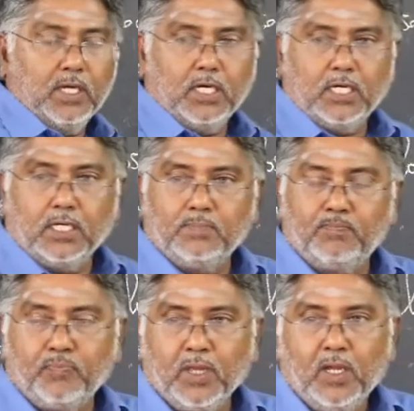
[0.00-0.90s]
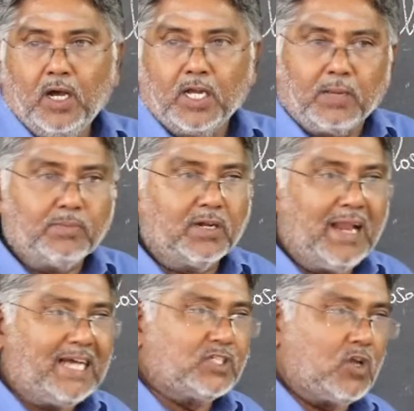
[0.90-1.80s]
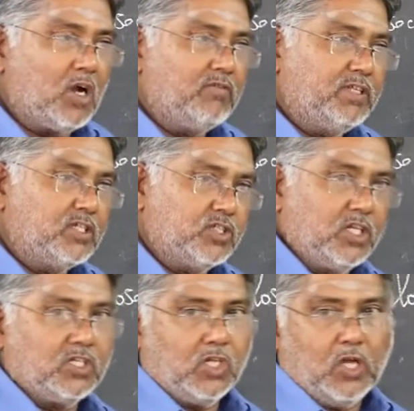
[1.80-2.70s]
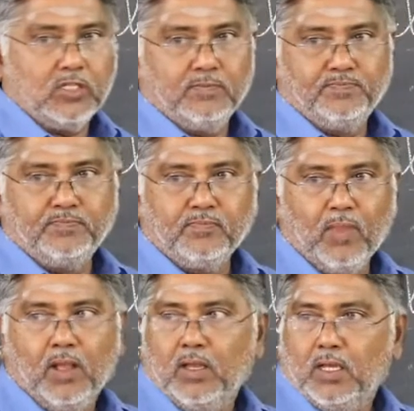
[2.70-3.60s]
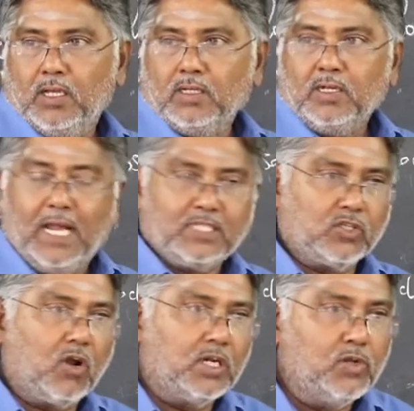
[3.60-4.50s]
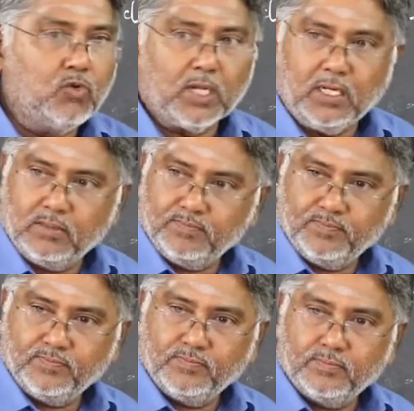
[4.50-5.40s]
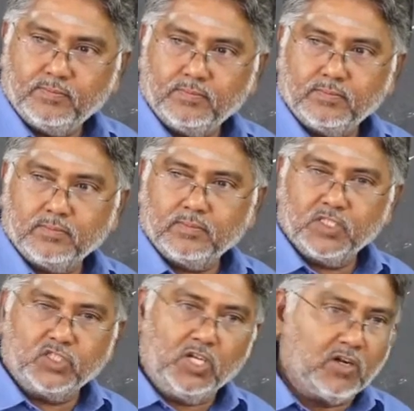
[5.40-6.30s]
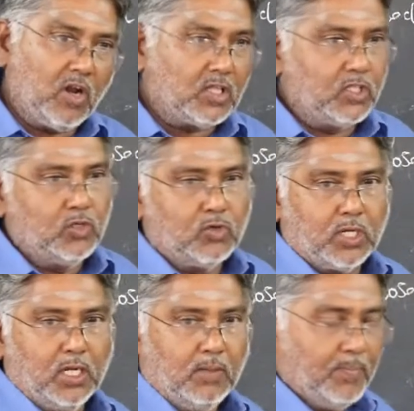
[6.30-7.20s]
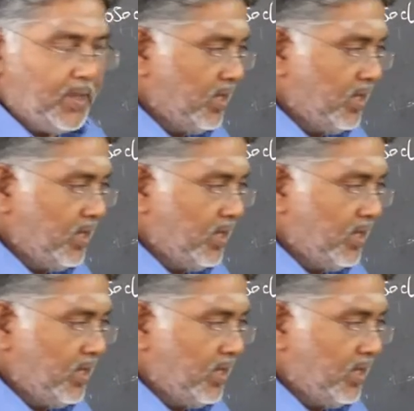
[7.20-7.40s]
rub the glass rod with the silk cloth, glass rod neutral, silk cloth neutral,